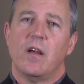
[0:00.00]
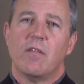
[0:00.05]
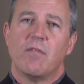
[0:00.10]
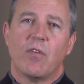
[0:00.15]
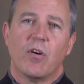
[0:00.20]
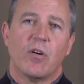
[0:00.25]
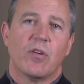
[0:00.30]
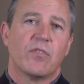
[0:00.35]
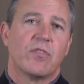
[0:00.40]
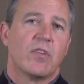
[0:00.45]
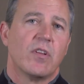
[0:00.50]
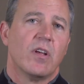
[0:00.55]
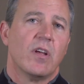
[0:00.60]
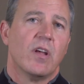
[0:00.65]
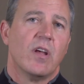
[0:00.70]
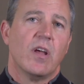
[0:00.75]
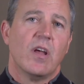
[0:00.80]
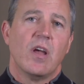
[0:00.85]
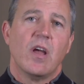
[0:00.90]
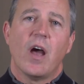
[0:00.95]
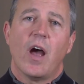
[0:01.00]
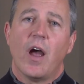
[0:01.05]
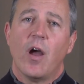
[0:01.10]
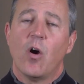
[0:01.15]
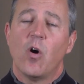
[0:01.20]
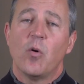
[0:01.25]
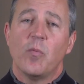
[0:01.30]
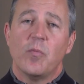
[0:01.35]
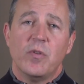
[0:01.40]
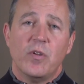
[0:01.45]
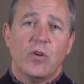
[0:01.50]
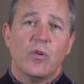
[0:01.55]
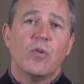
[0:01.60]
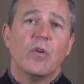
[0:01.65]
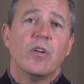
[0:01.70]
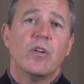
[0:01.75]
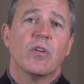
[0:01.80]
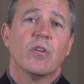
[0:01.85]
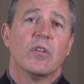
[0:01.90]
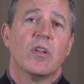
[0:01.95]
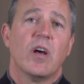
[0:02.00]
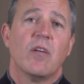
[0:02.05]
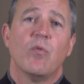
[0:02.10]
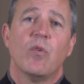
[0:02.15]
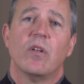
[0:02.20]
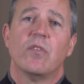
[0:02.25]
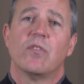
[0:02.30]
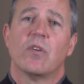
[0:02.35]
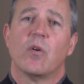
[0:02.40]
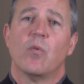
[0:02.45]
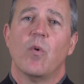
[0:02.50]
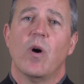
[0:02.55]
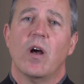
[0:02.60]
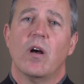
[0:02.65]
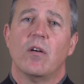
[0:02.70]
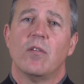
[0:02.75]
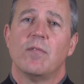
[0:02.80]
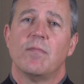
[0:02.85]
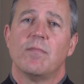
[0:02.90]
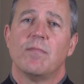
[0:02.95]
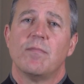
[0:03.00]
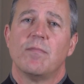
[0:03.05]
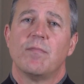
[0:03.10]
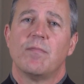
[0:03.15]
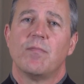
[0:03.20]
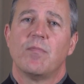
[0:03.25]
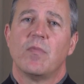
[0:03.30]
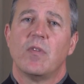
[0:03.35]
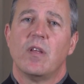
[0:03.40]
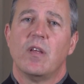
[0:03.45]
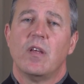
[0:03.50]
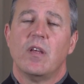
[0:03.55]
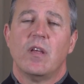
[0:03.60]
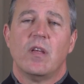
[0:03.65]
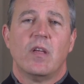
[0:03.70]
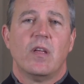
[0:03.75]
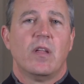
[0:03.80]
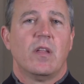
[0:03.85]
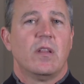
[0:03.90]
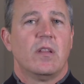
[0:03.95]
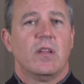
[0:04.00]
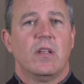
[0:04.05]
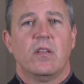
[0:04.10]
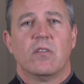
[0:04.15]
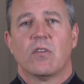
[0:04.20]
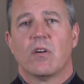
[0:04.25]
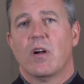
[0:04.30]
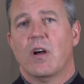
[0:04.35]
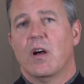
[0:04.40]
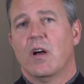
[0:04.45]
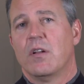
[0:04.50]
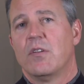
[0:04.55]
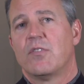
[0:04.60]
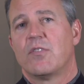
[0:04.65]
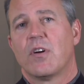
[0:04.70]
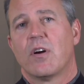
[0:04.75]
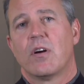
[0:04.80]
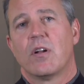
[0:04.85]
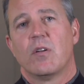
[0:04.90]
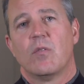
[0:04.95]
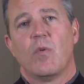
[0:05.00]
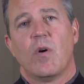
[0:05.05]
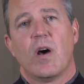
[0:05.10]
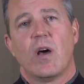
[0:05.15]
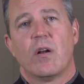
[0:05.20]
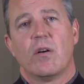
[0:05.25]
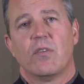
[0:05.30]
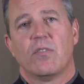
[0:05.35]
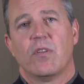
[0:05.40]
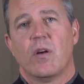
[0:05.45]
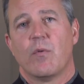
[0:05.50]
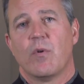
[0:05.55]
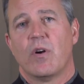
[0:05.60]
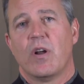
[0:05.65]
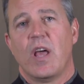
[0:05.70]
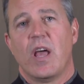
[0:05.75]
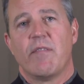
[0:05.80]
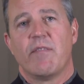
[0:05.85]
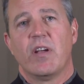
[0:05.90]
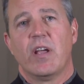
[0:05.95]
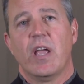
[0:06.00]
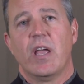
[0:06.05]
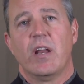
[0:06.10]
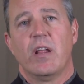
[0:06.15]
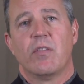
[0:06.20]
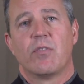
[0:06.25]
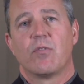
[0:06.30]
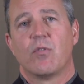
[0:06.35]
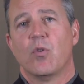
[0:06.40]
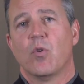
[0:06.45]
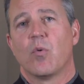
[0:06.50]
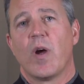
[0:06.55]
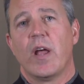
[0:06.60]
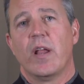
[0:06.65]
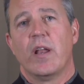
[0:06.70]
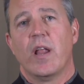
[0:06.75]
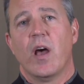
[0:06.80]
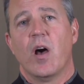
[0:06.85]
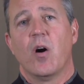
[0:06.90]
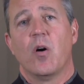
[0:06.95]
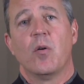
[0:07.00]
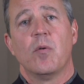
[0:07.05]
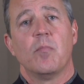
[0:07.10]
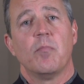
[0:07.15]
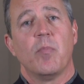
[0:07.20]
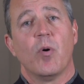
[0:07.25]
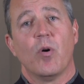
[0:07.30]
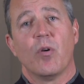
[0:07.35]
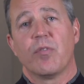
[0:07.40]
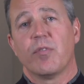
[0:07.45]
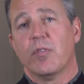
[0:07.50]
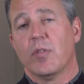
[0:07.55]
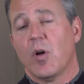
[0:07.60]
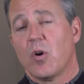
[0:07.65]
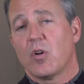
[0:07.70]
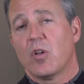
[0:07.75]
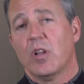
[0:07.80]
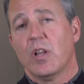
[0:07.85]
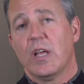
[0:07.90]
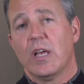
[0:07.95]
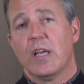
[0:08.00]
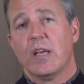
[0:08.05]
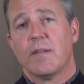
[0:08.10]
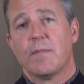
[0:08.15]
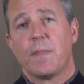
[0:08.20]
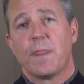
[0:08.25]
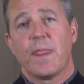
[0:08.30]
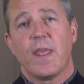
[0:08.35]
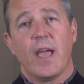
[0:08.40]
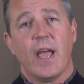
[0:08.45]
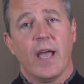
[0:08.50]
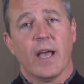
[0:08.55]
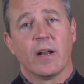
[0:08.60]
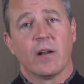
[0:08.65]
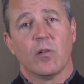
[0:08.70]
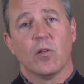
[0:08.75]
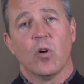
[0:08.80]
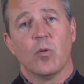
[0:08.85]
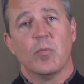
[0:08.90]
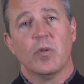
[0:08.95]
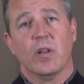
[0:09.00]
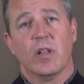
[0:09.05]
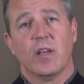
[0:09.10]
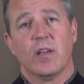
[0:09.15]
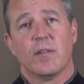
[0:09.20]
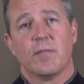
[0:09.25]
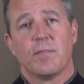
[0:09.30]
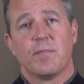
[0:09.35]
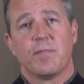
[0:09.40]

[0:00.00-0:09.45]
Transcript: First, I hope you and your loved ones are well. These are uncharted waters that we're navigating through right now, both locally and globally.